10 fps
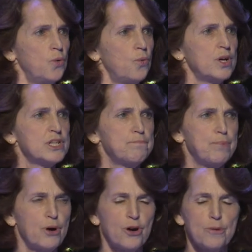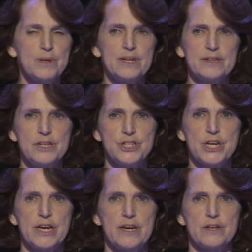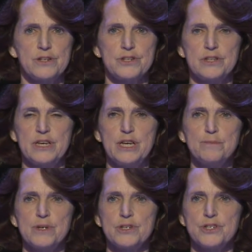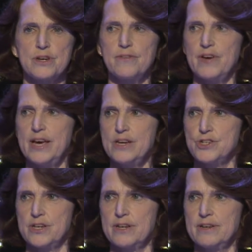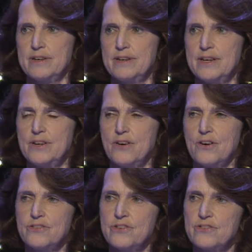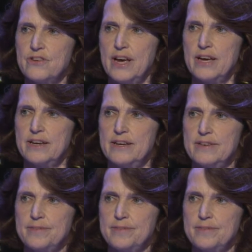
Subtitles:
want to permanently change the image of aging in our society.